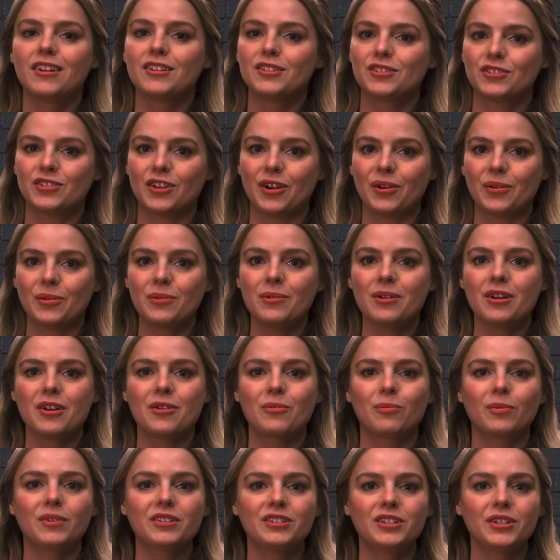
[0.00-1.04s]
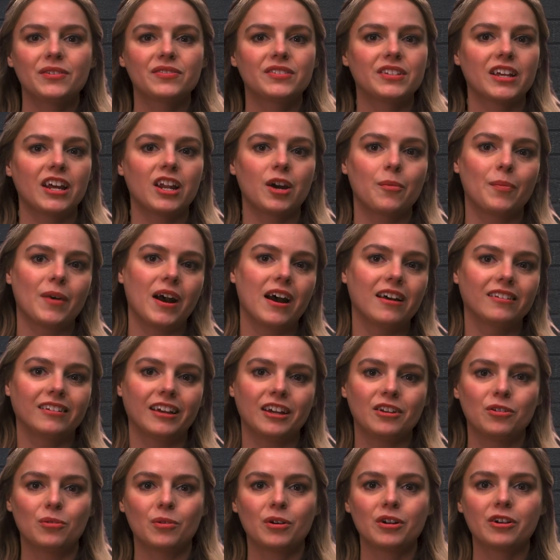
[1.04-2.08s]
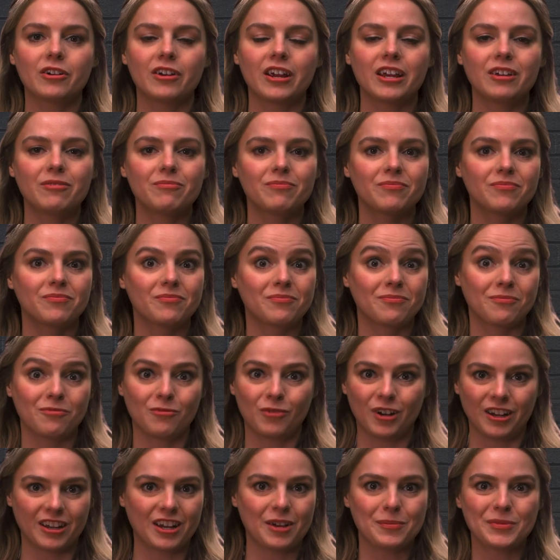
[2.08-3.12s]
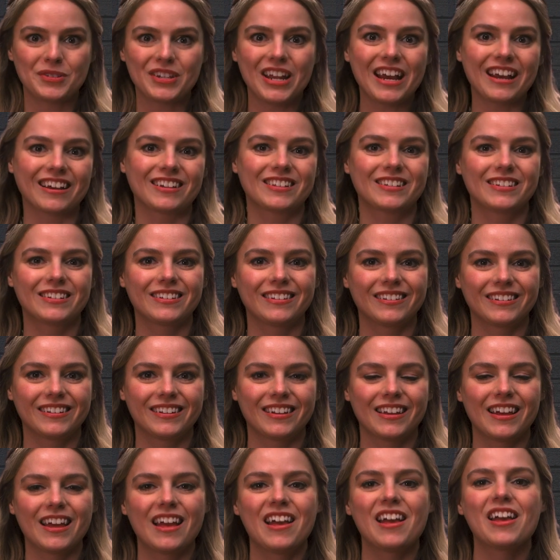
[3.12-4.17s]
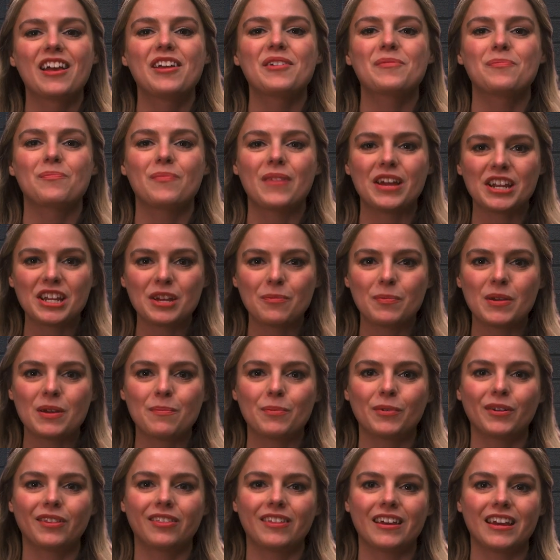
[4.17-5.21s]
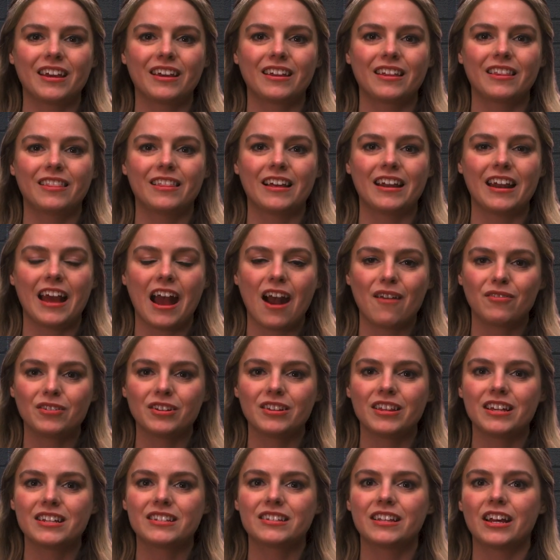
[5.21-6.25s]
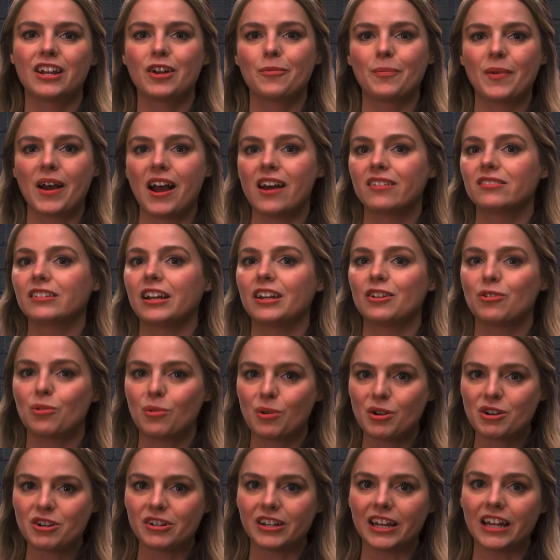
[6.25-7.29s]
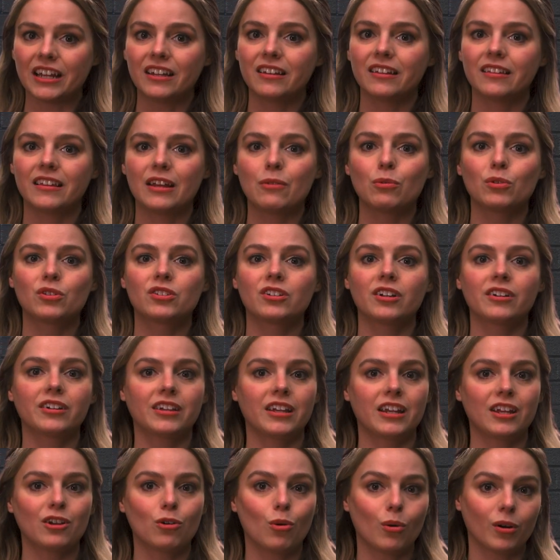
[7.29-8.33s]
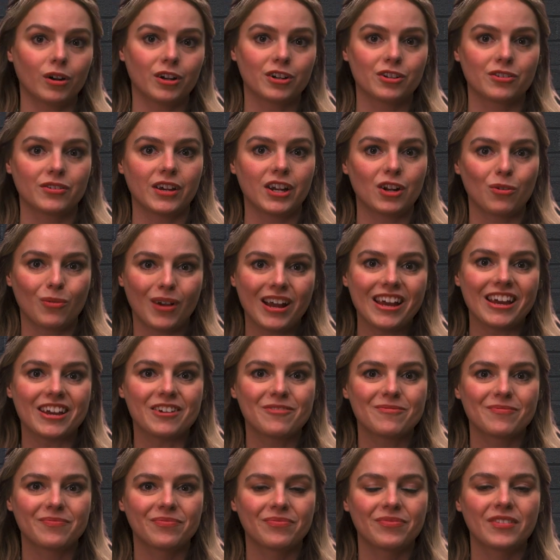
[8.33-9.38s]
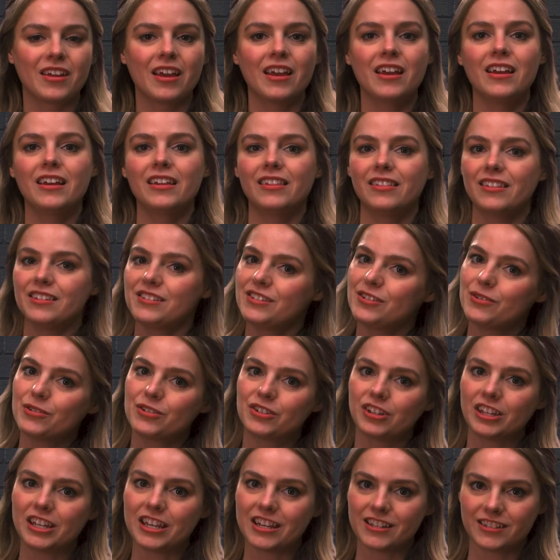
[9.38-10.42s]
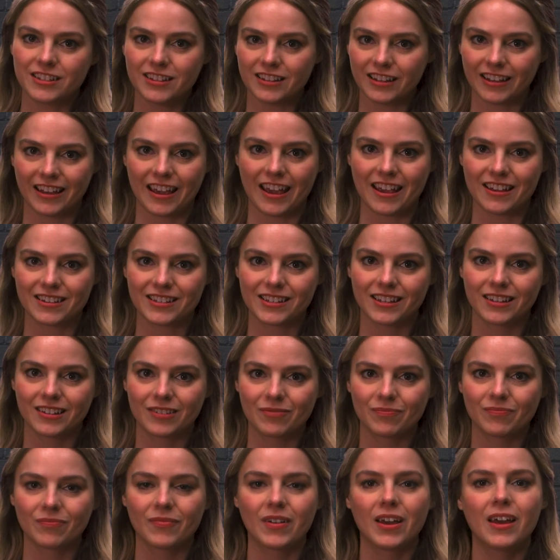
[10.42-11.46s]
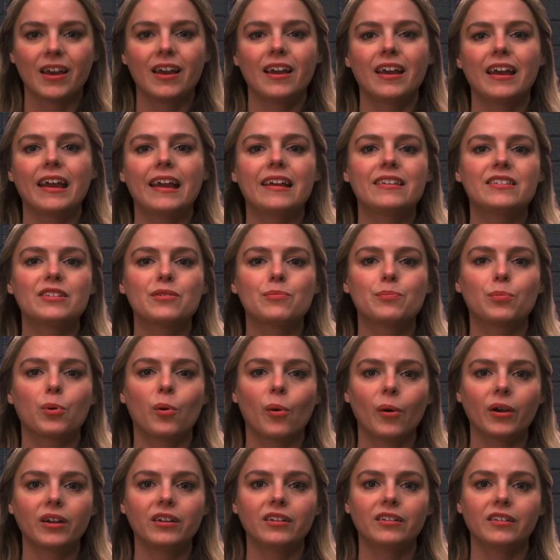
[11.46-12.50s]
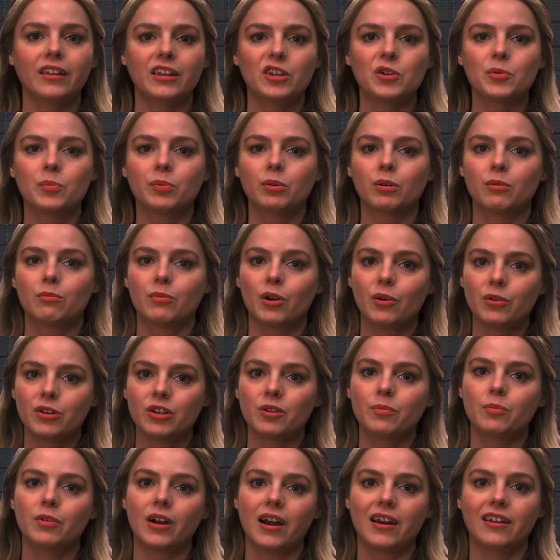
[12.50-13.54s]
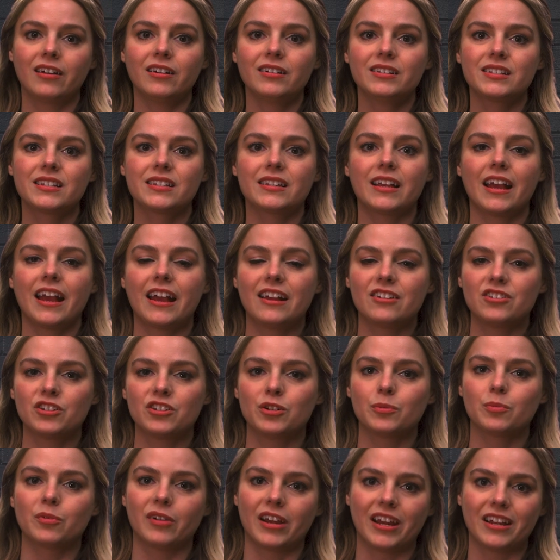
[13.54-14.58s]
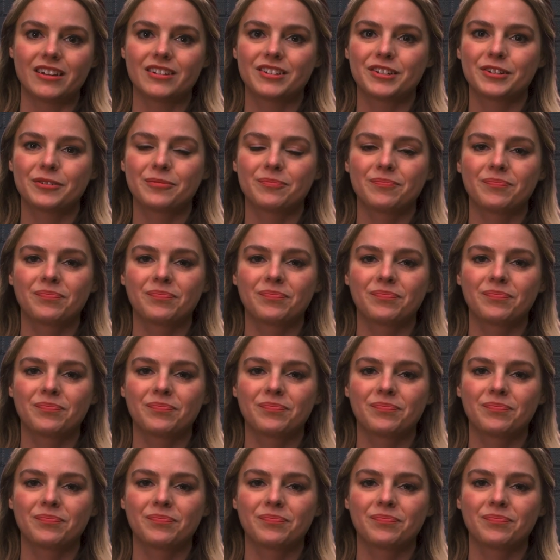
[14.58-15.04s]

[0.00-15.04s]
So, once you've set up online ordering, what comes next? Many people think that after they set up online ordering, they will start getting orders right away. This usually isn't the case. It's important that you promote your products and your brand.